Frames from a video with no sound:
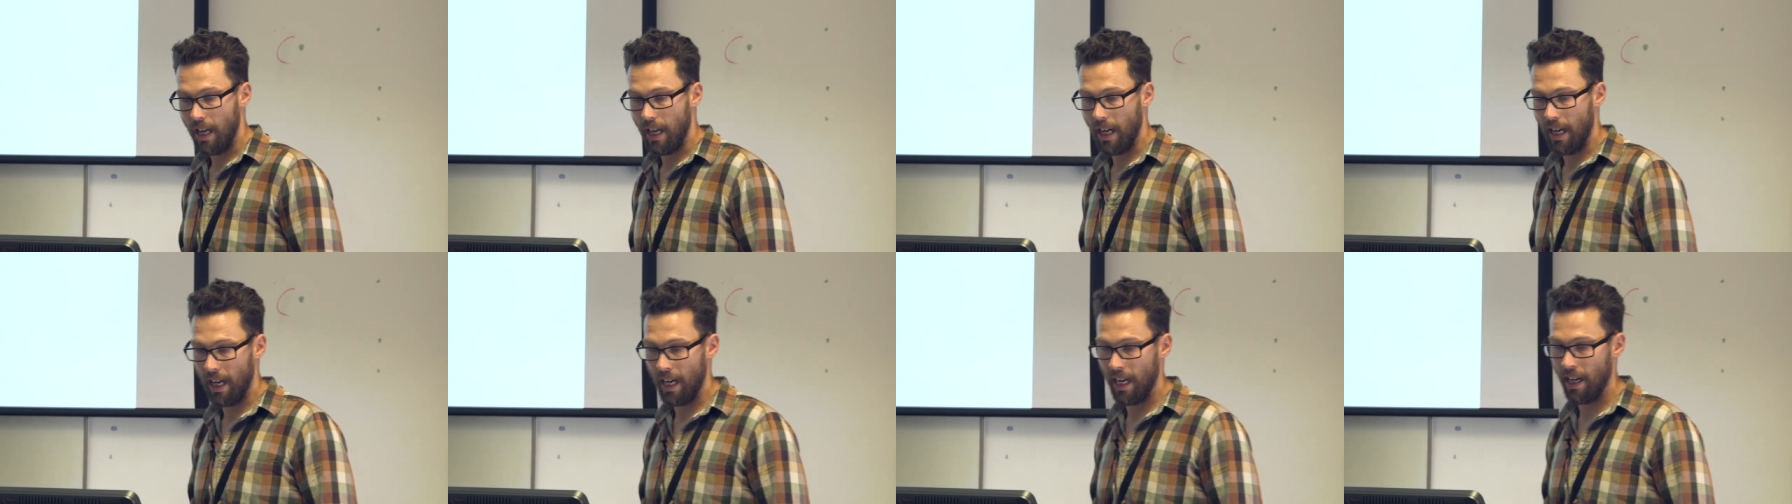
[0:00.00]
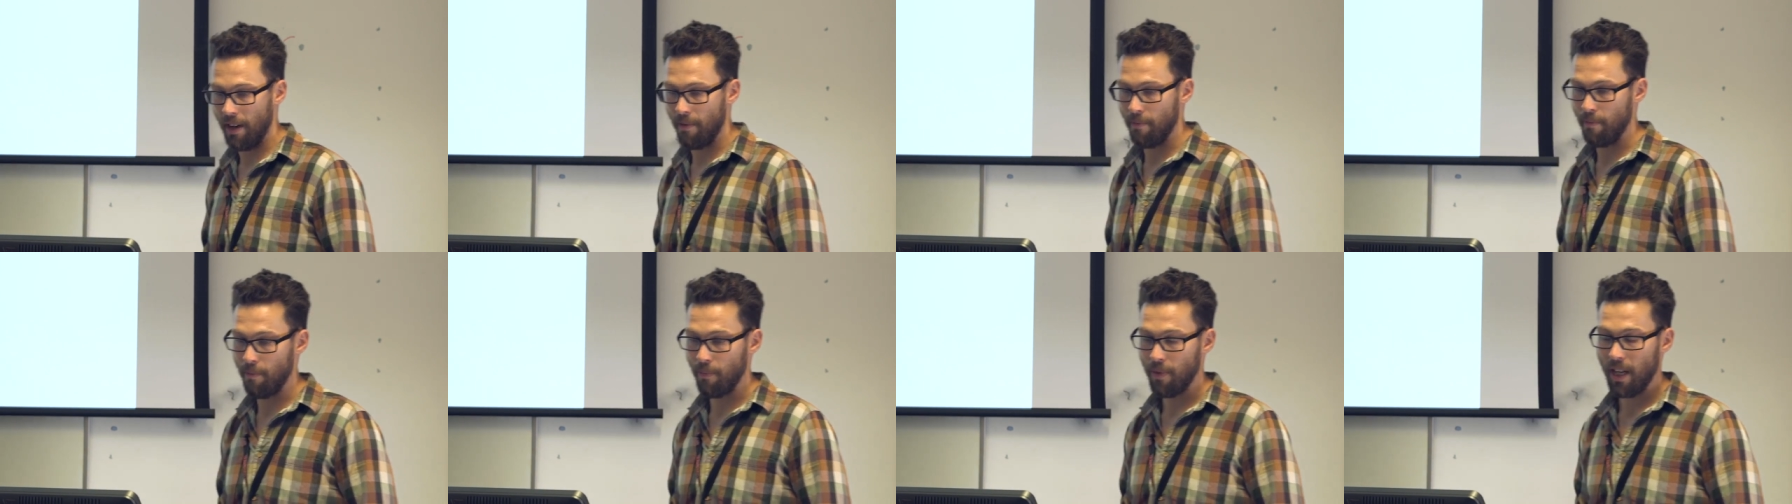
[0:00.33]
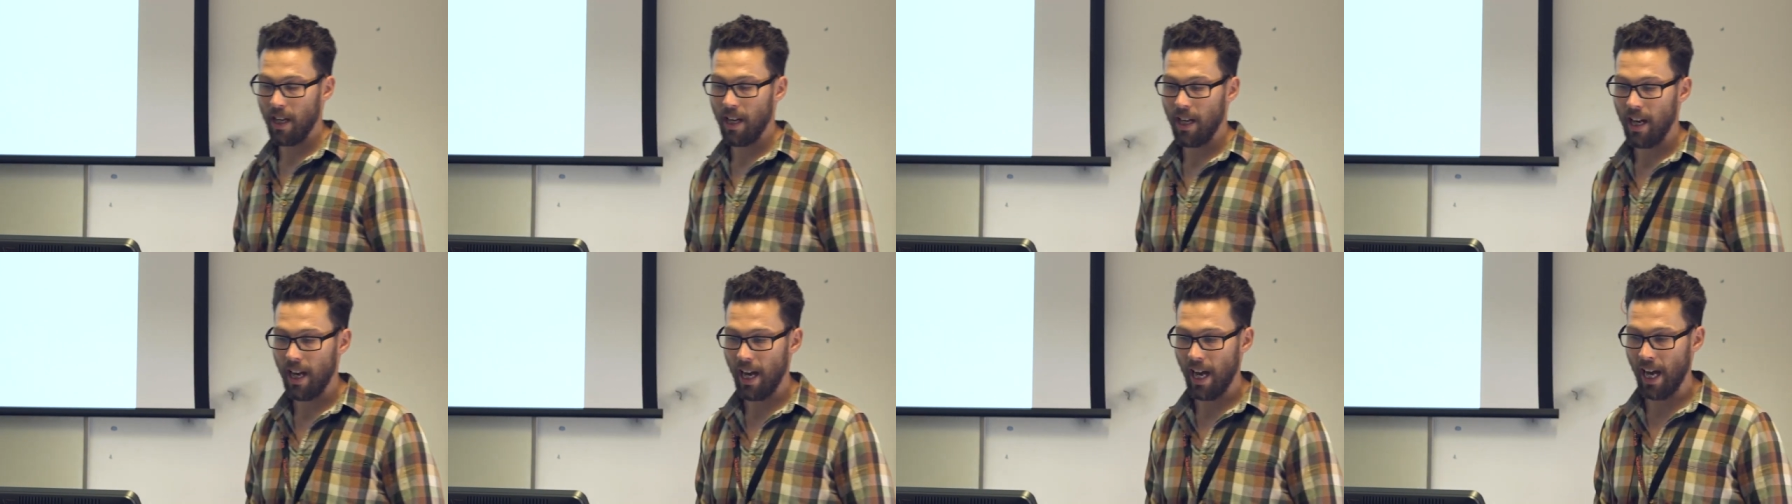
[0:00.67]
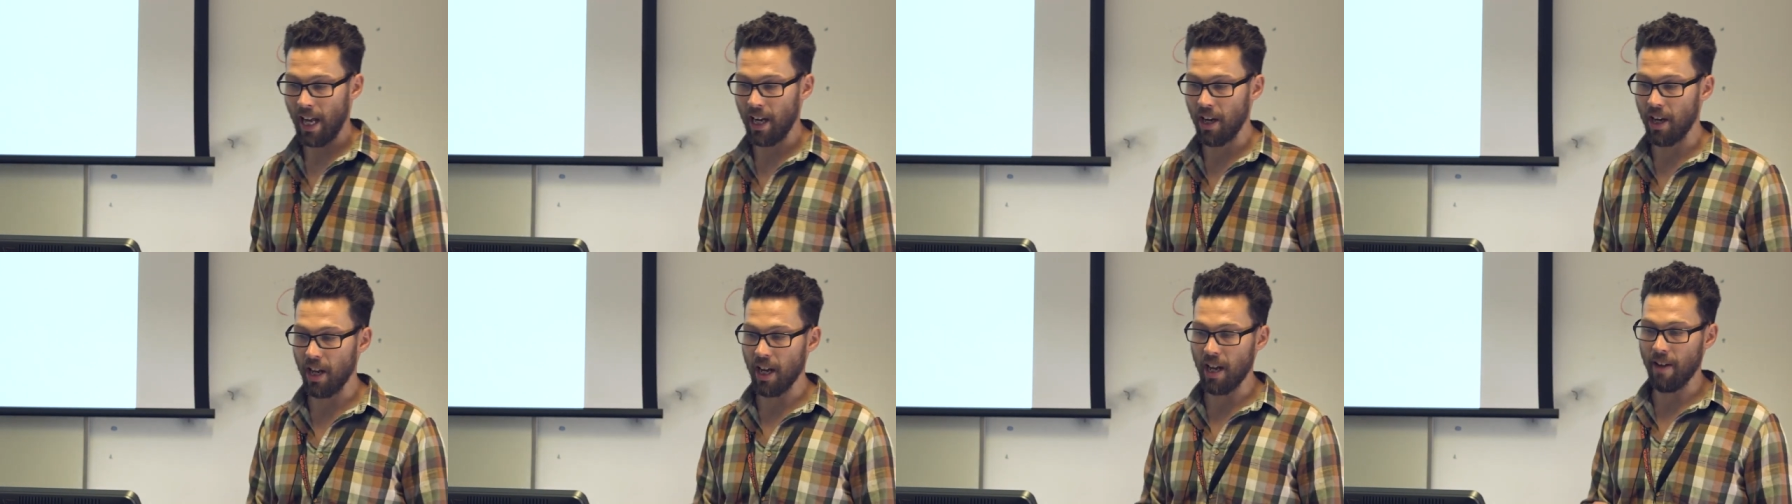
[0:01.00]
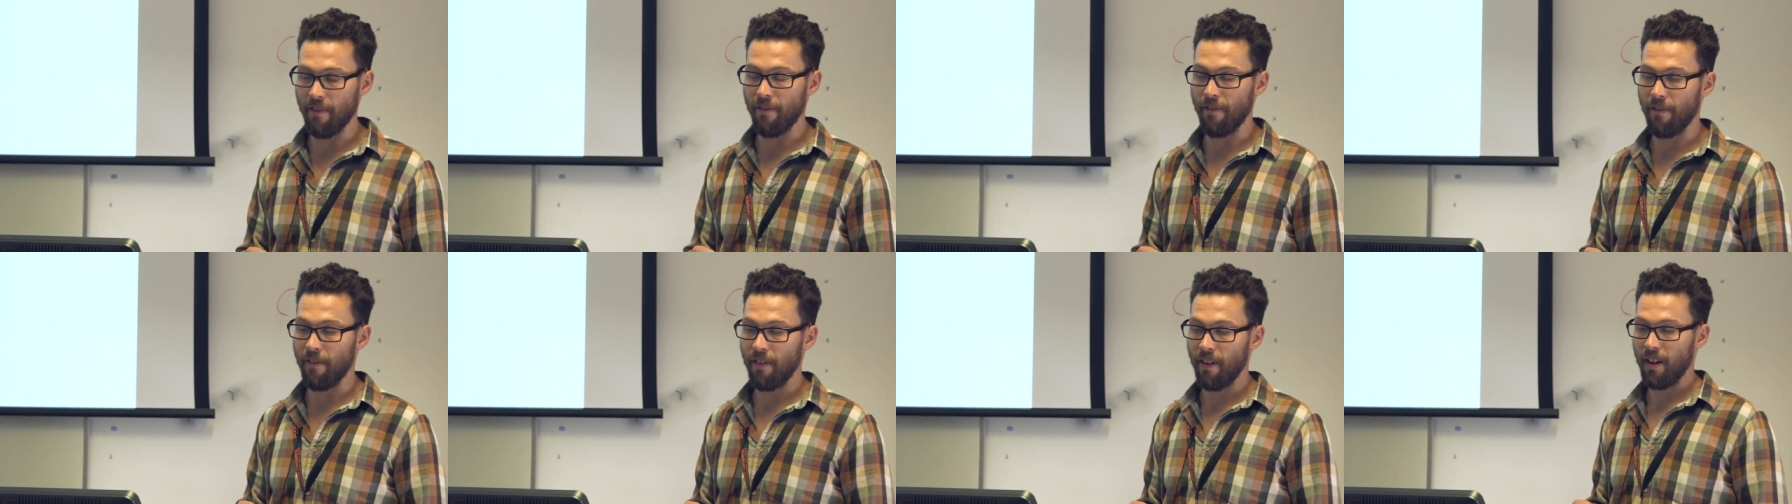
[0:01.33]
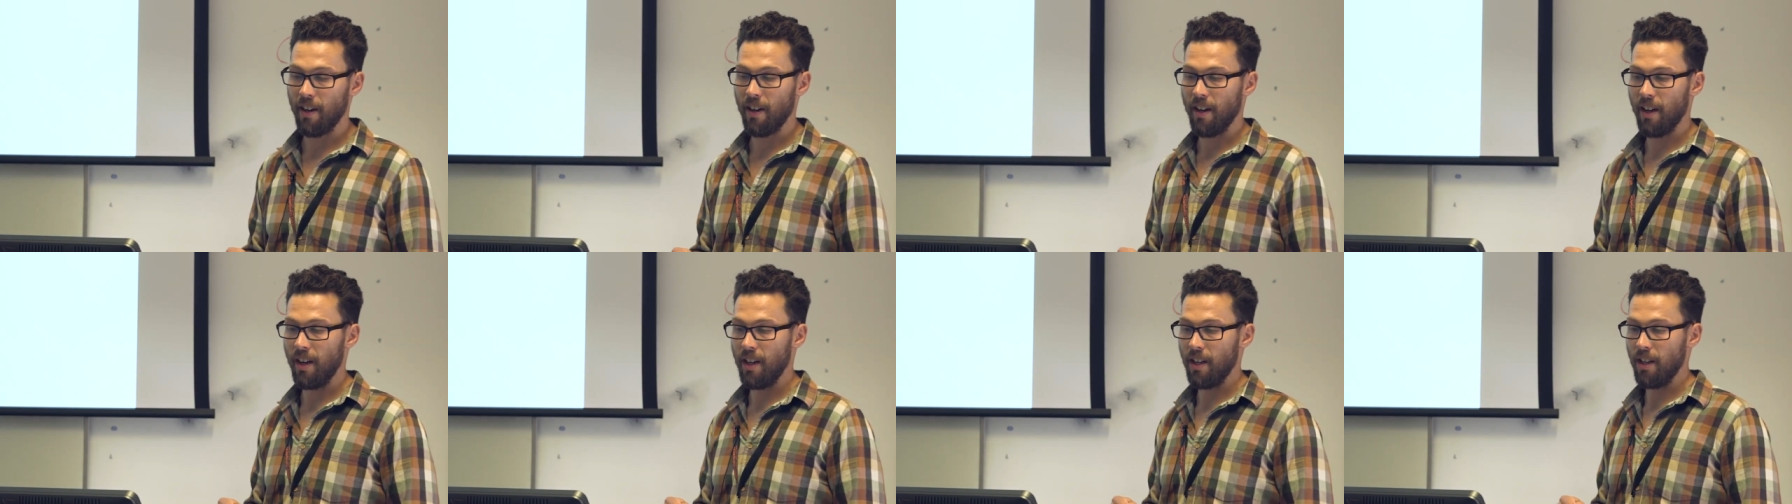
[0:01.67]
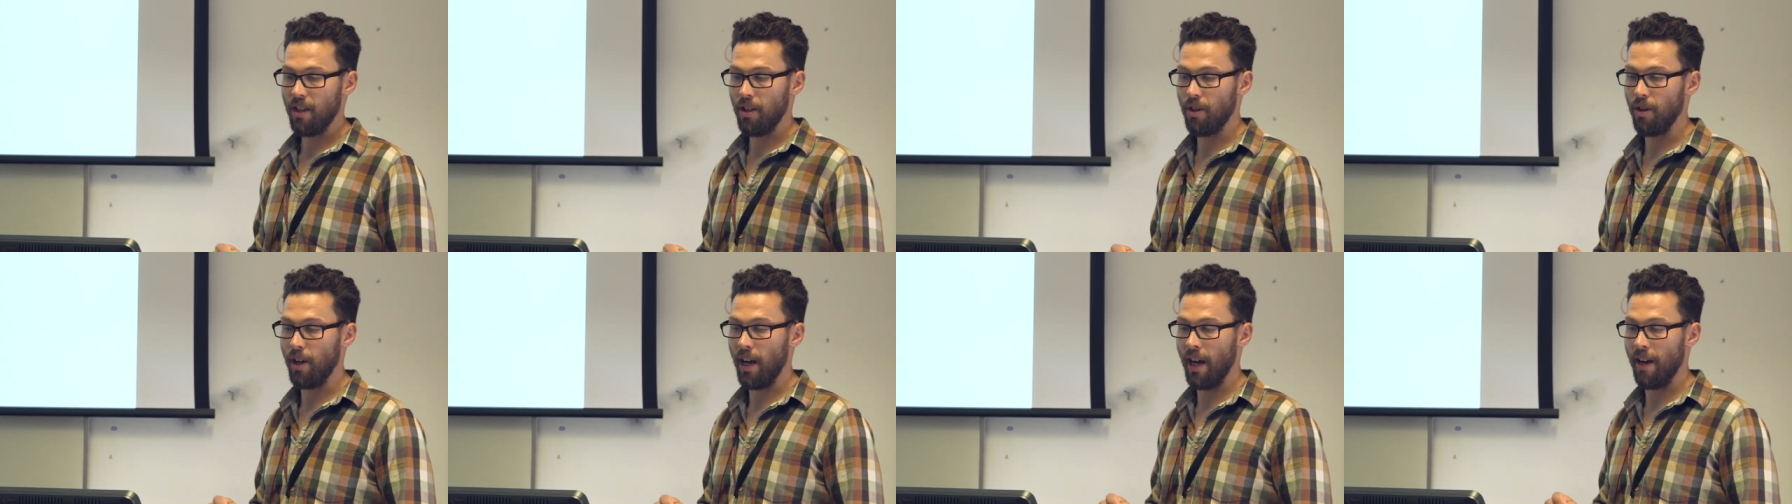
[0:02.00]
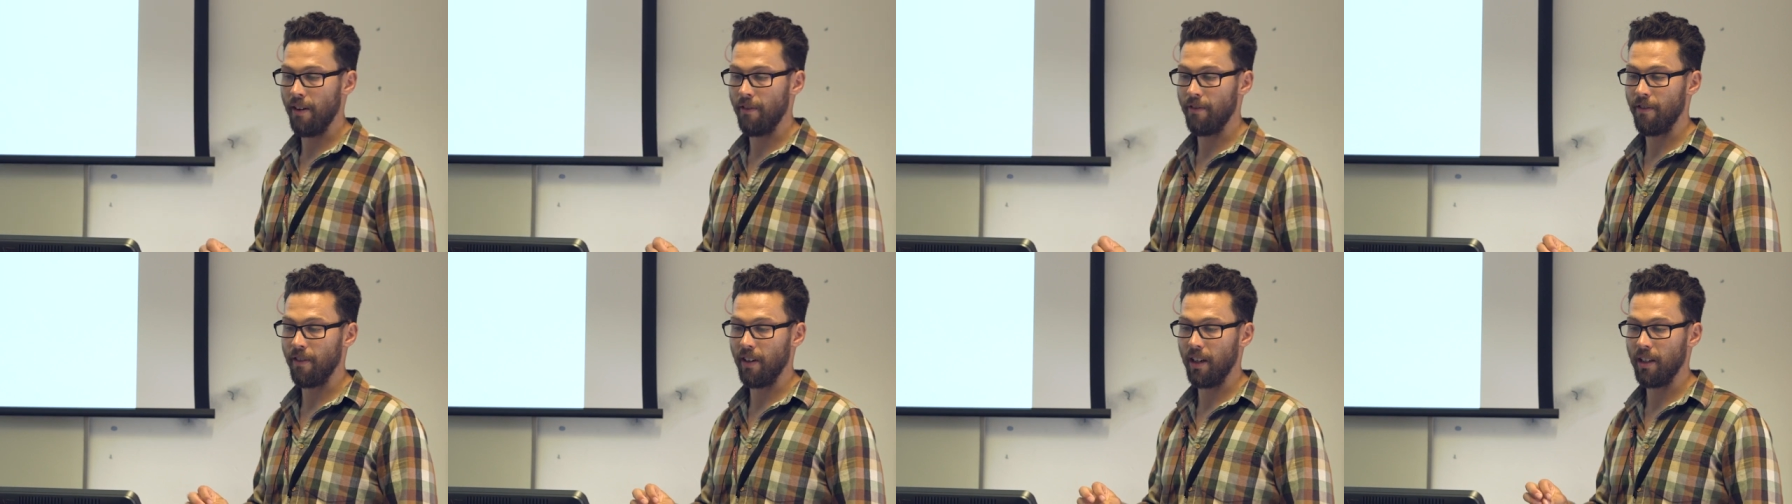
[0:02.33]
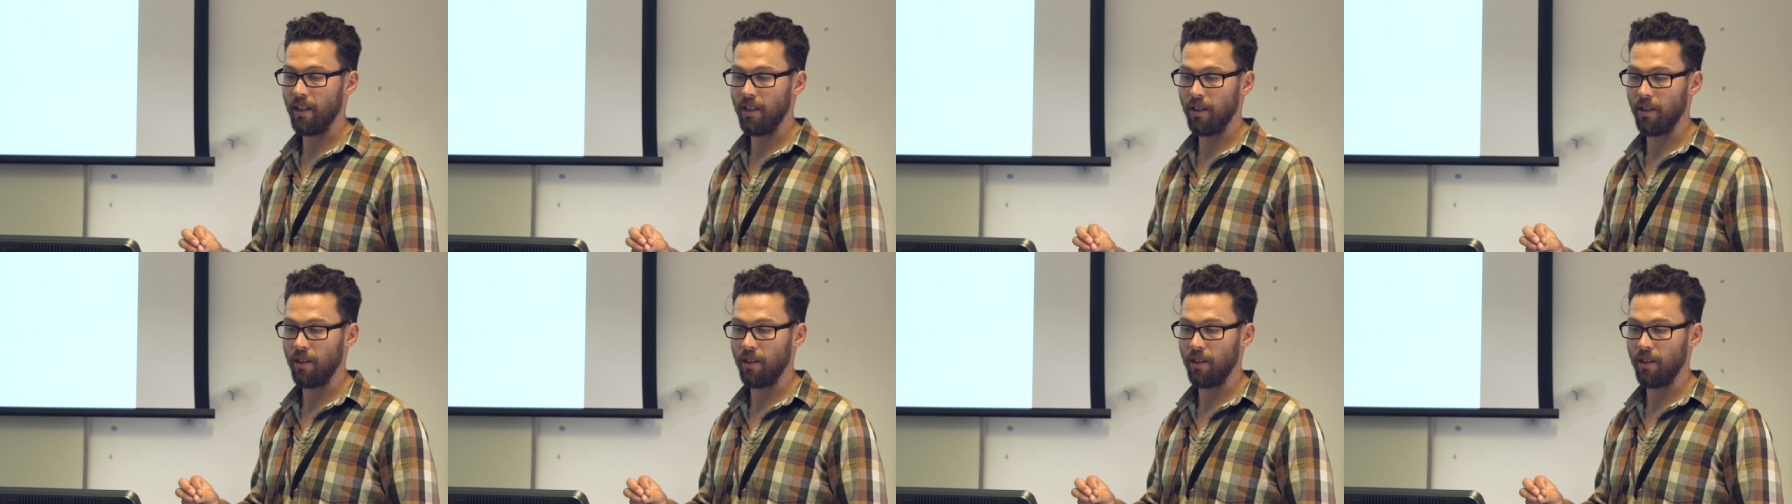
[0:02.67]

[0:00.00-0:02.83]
And if you have